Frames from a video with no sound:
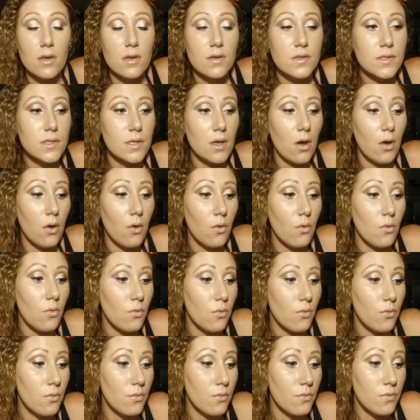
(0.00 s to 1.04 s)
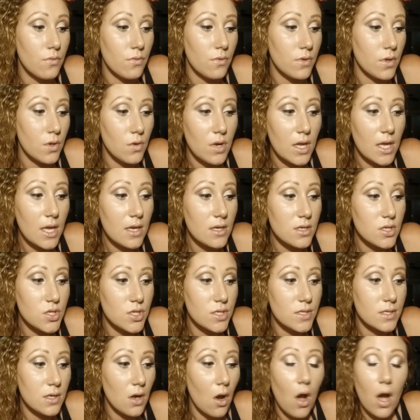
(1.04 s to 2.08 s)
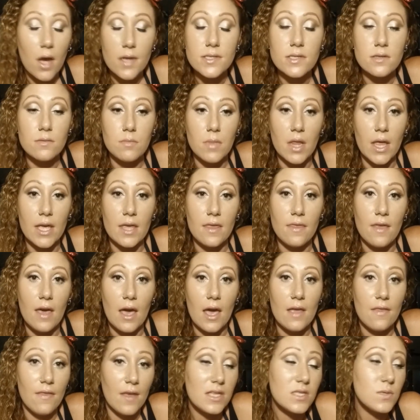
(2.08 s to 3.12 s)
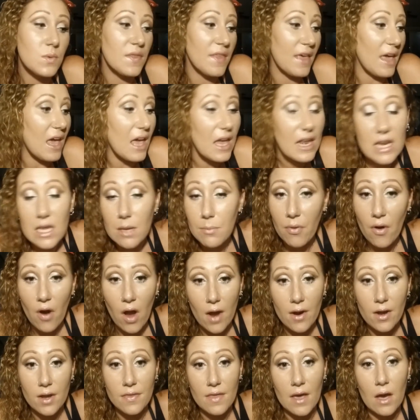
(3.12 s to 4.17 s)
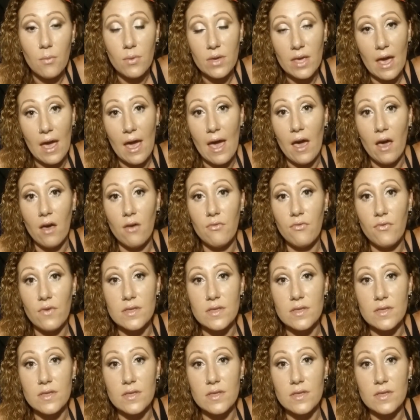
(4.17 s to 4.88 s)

So Younique is just awesome like that, and that's with any product that we have.